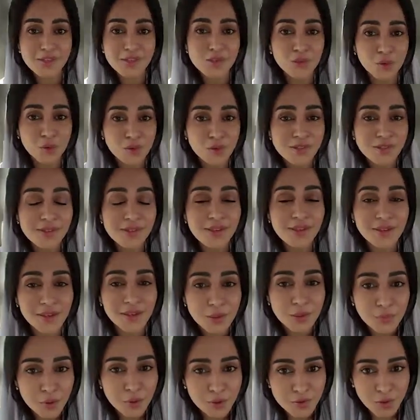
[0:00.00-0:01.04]
there is no
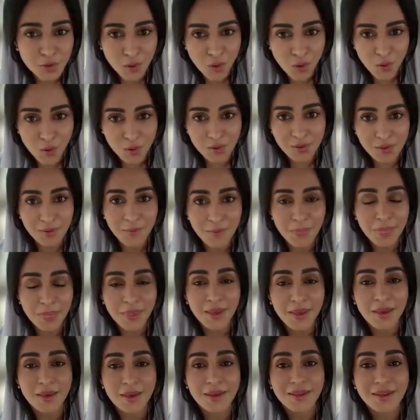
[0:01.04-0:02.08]
single
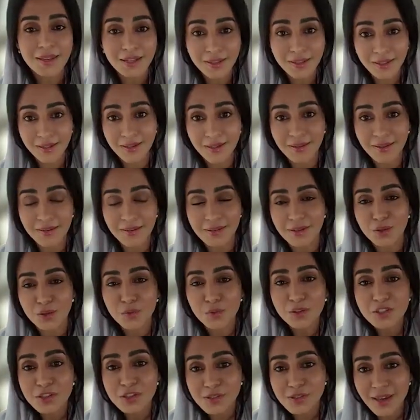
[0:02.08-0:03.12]
protocol
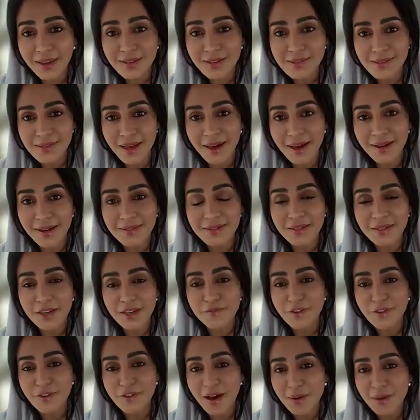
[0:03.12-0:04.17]
clinically which says
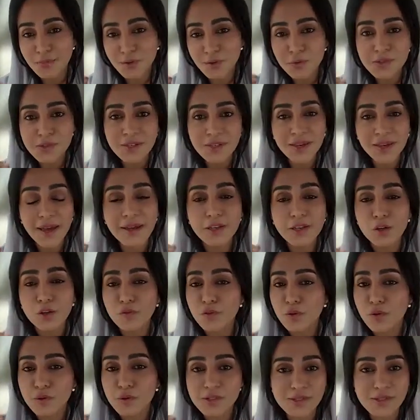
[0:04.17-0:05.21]
that if I'm using
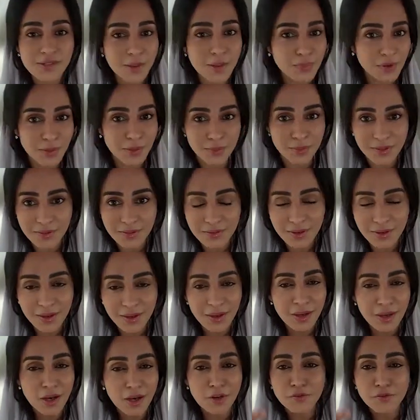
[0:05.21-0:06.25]
any of those
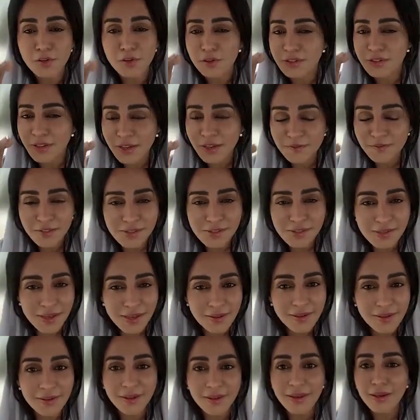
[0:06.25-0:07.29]
supplements, or
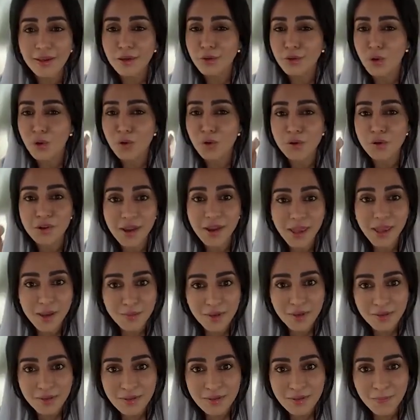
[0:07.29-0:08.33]
David Sinclair or
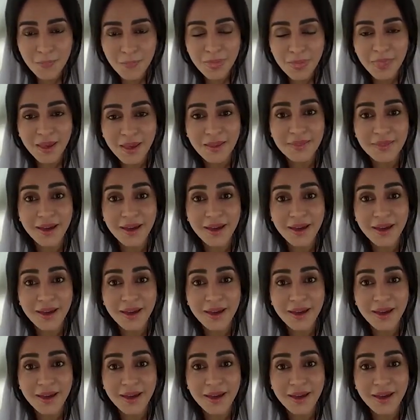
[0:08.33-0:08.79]
name it,